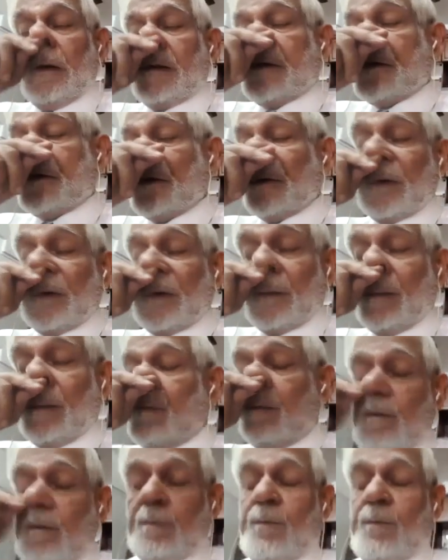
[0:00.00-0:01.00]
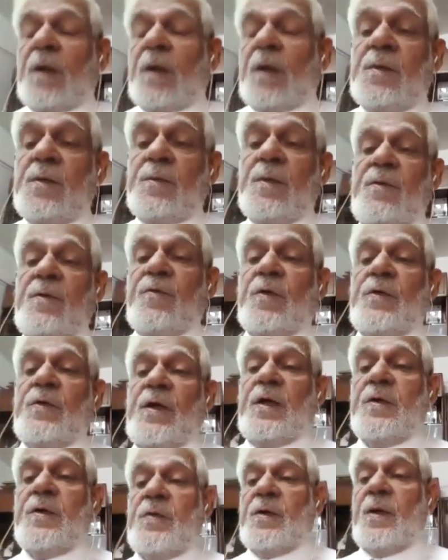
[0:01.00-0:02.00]
So, pardon me for
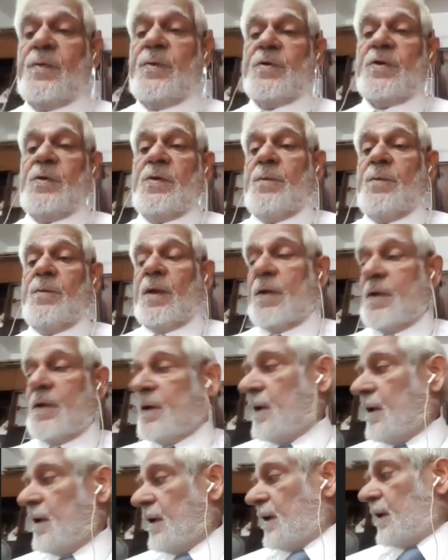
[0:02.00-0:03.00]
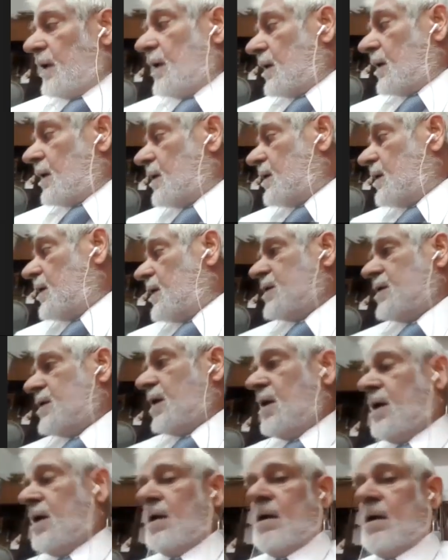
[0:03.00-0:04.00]
the interruption, but these
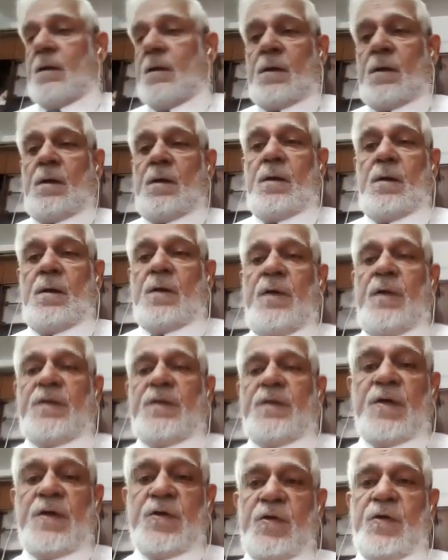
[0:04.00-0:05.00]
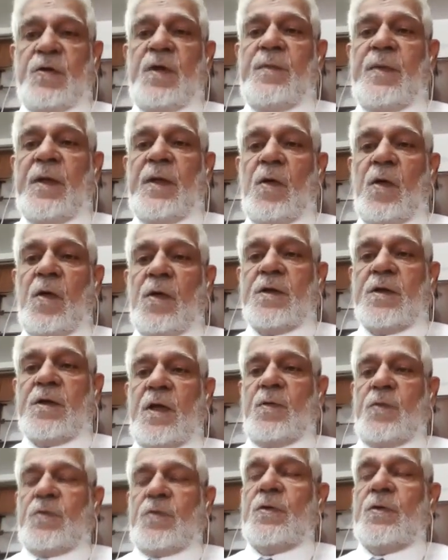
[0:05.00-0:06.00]
little creatures should have been locked
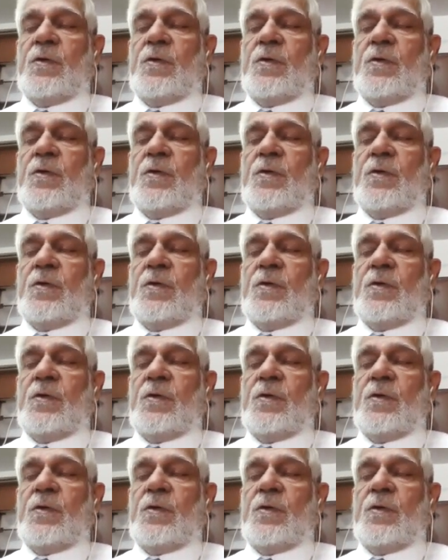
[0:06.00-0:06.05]
out.